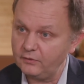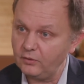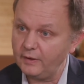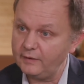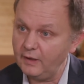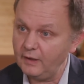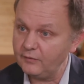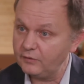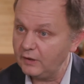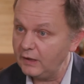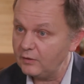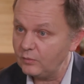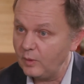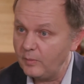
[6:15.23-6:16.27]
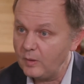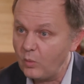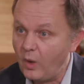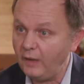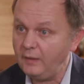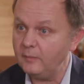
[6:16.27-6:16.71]
So at the end of the day, it will be
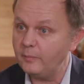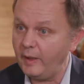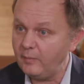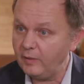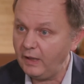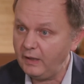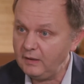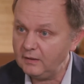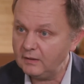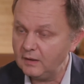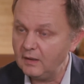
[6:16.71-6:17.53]
one pipeline